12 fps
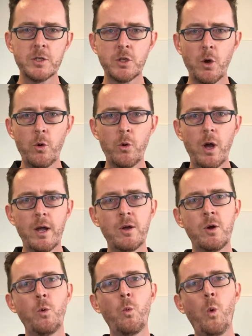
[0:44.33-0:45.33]
So
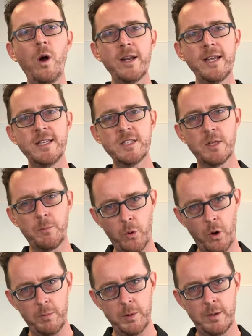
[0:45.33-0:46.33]
what is the
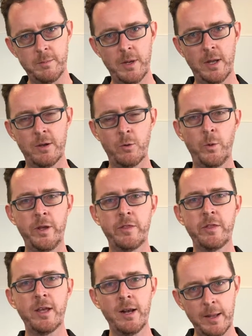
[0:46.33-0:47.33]
problem
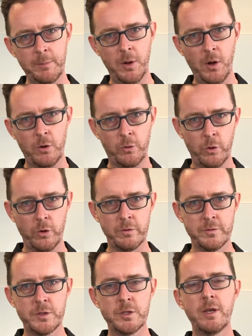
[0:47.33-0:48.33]
with Klip Lok
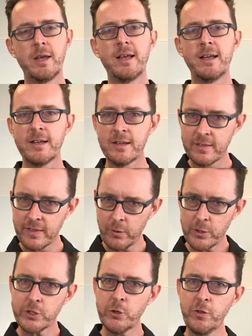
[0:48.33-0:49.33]
roofs?
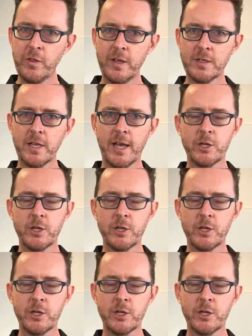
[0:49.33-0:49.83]
There are two things